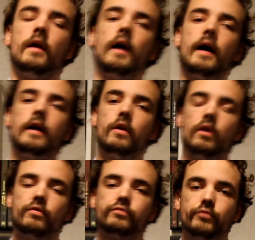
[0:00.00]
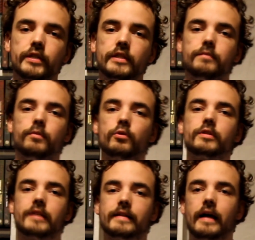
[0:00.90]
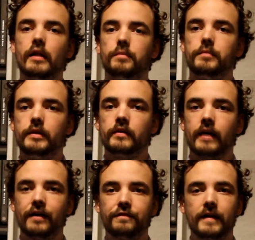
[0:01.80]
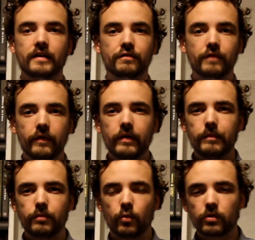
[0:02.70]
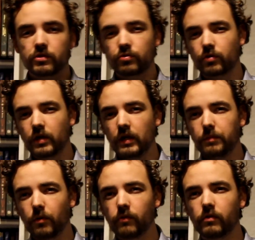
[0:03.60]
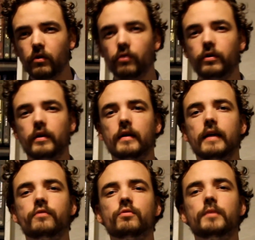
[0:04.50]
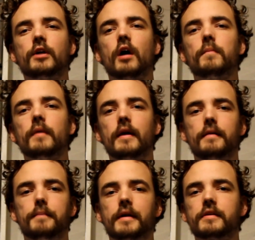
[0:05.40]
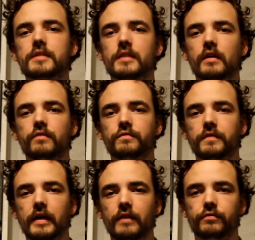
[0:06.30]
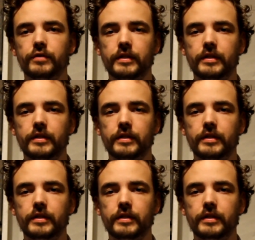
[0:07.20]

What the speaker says: I love reading books that help me. I find it very important to keep on learning and to become a better self every